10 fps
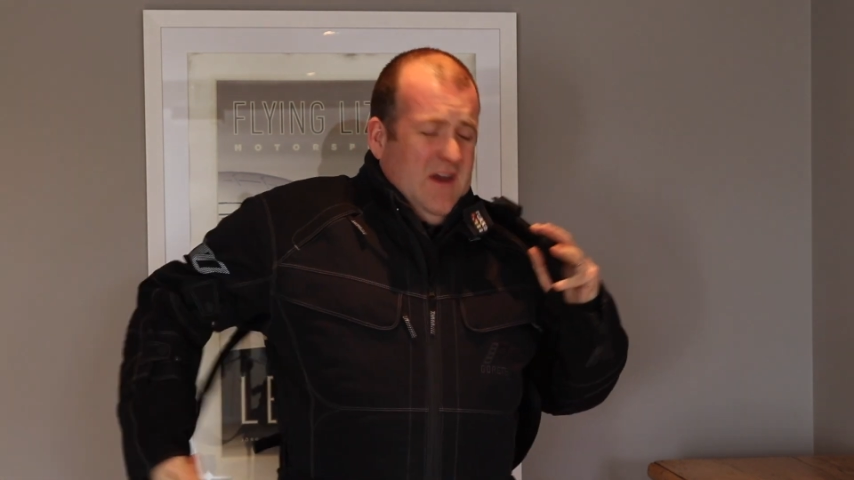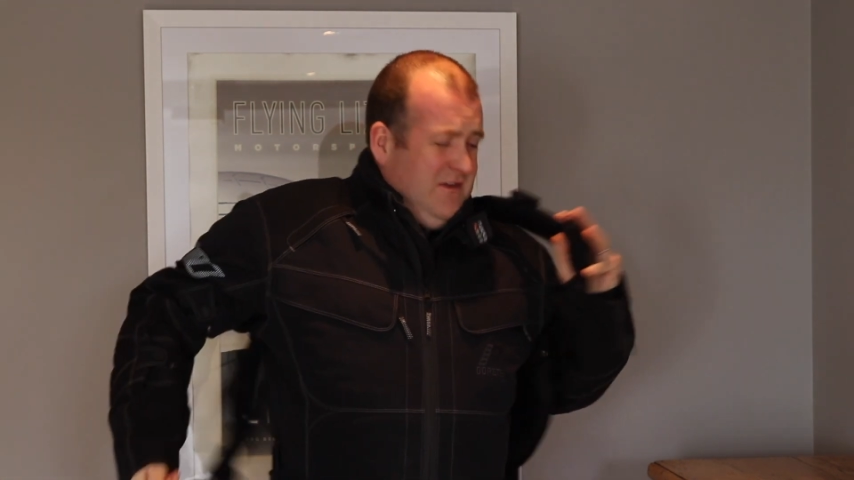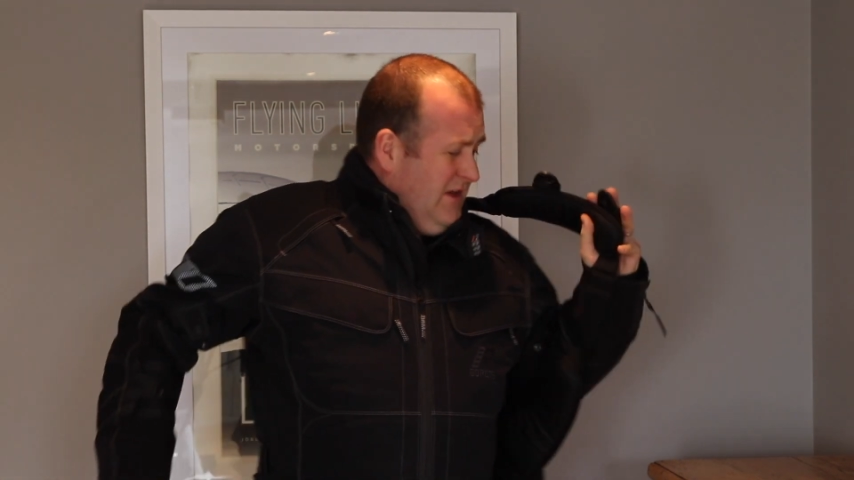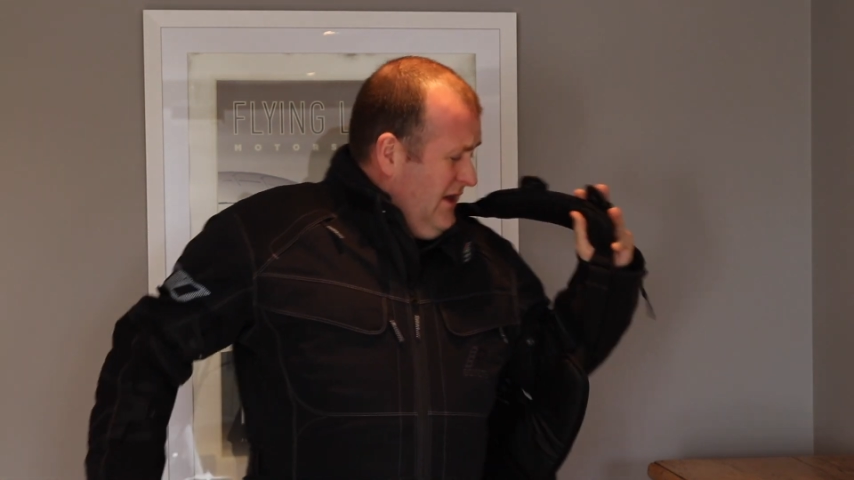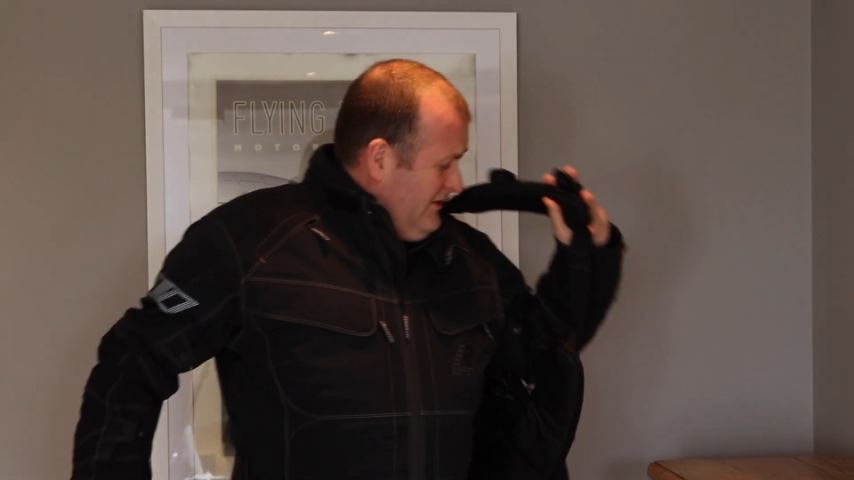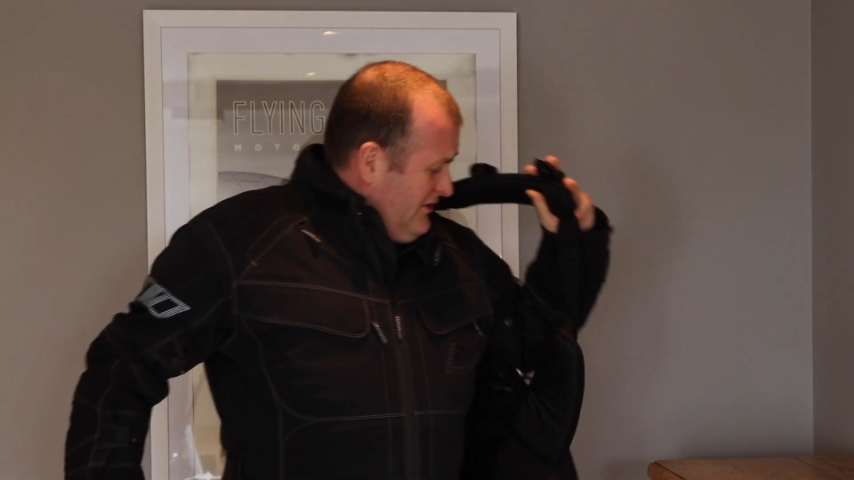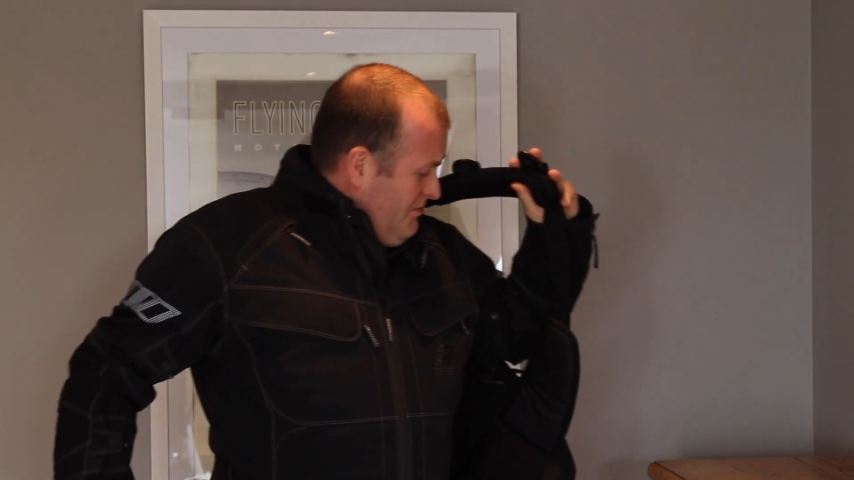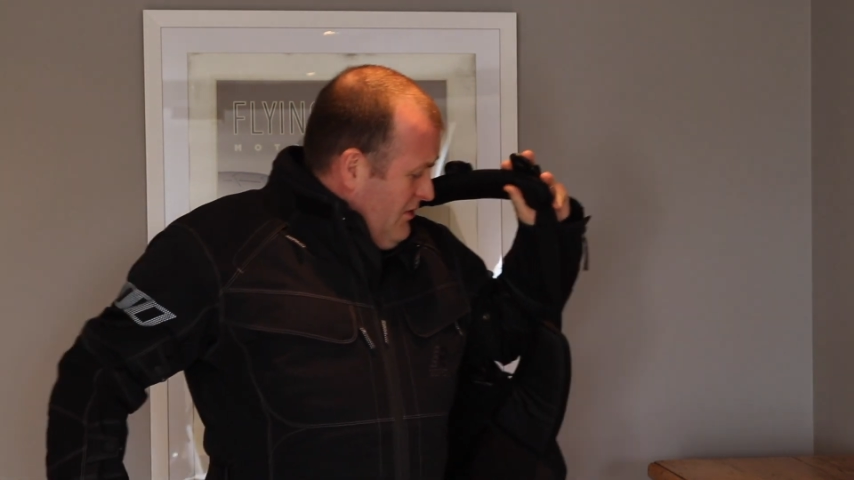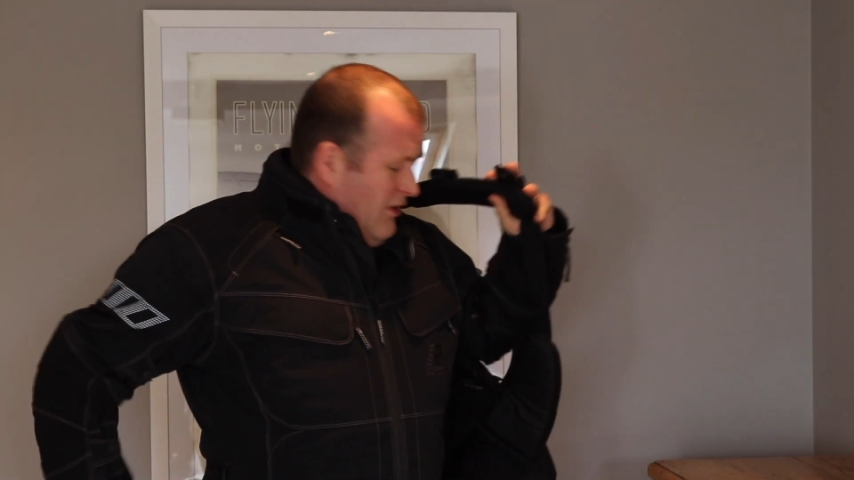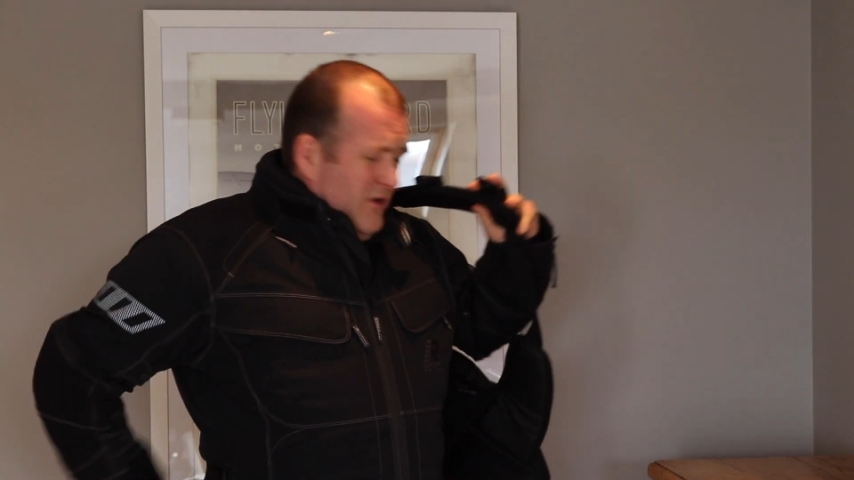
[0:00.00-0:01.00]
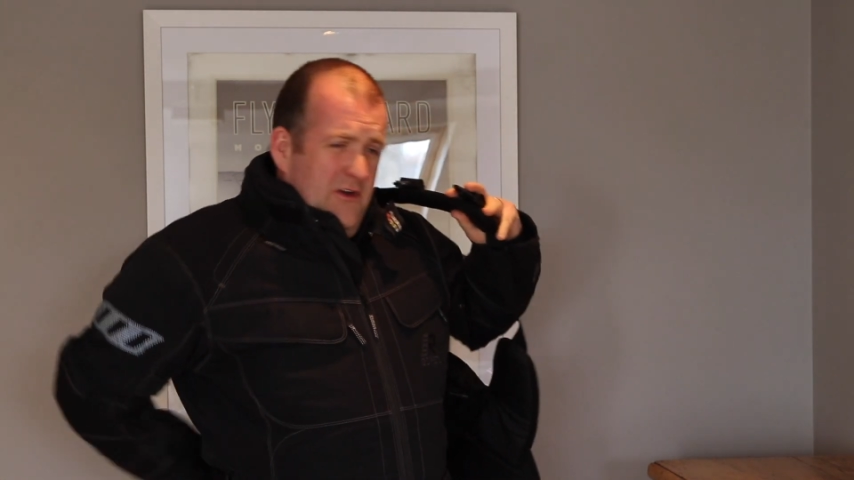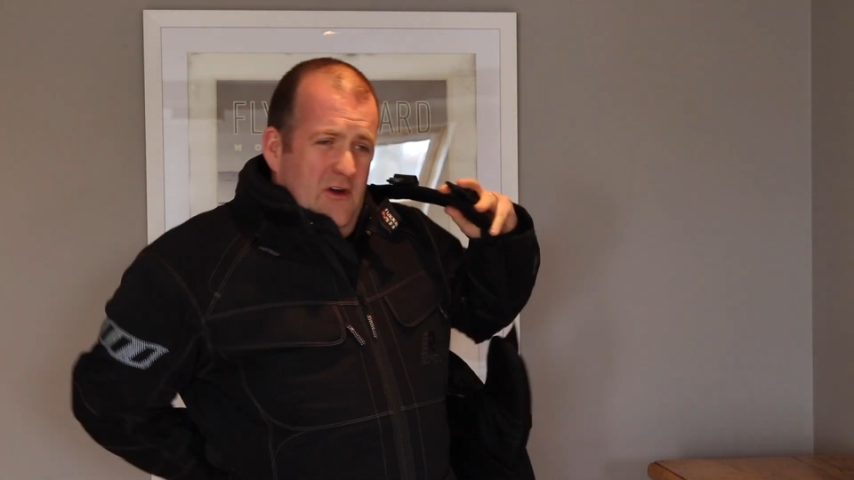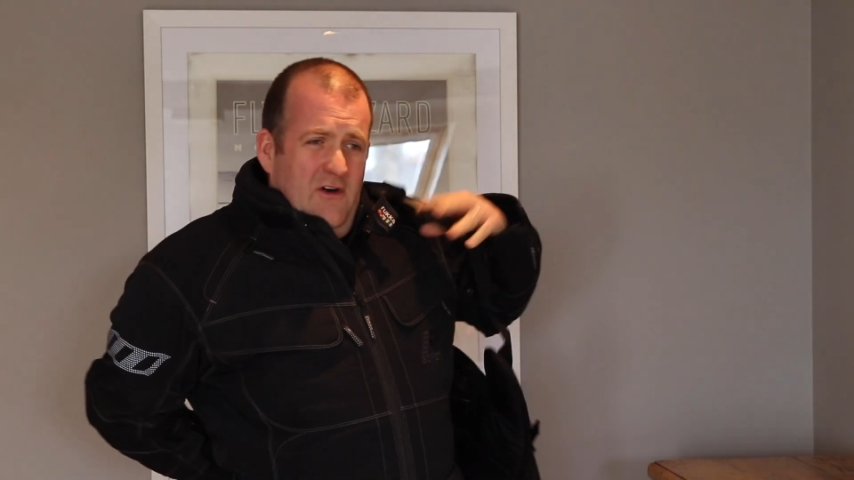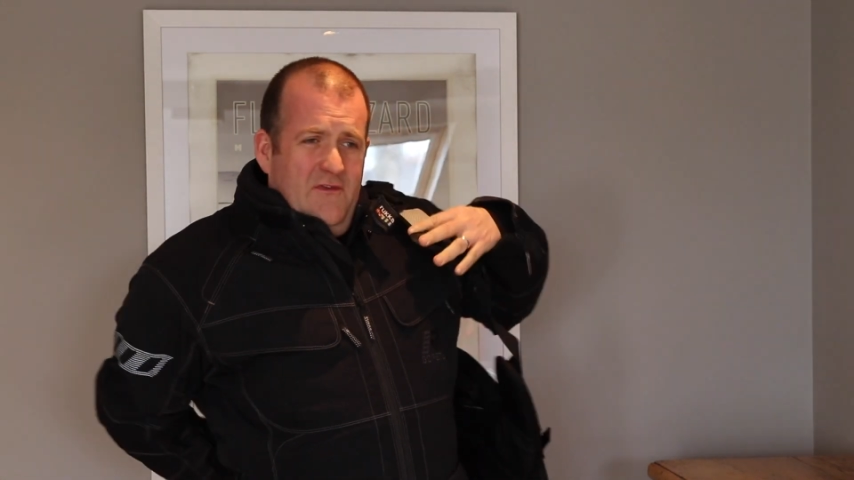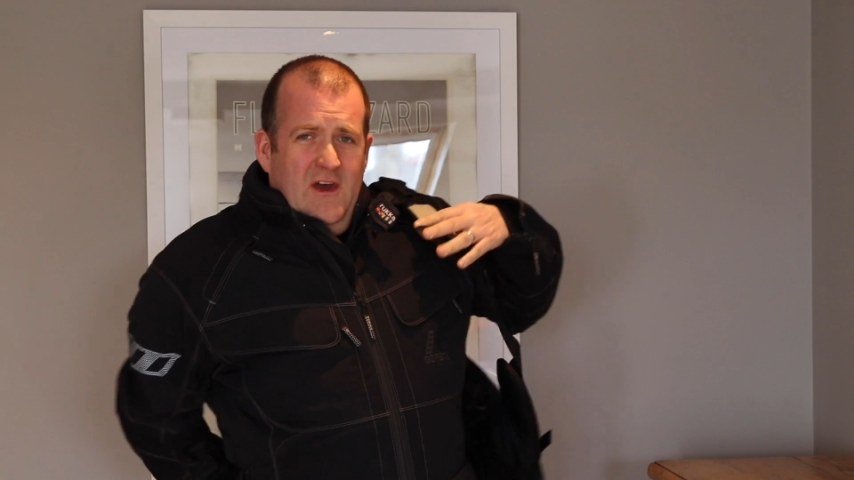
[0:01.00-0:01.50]
easy it is to put on and
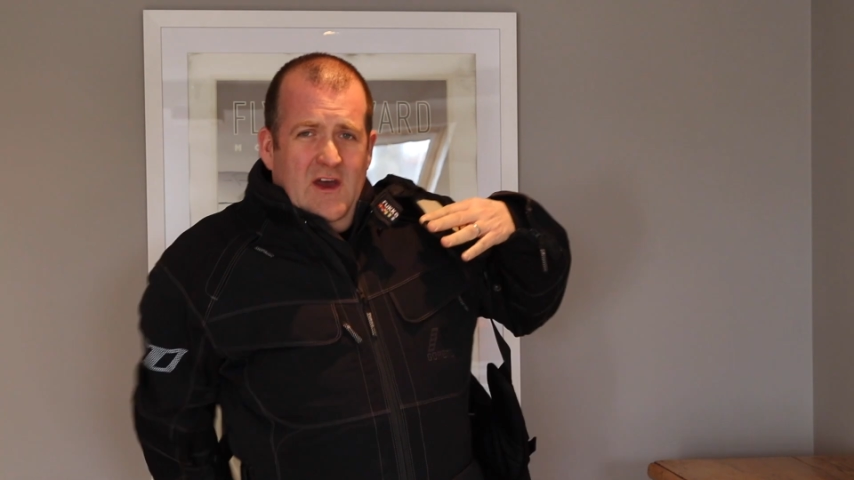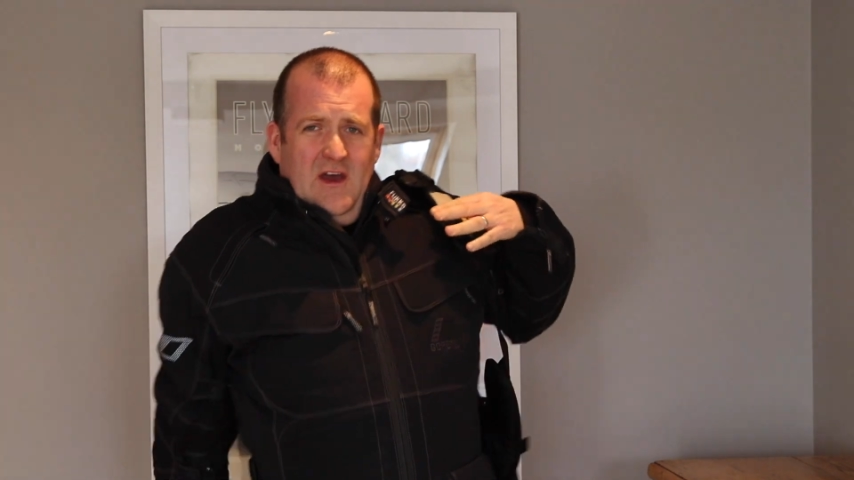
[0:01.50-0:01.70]
off.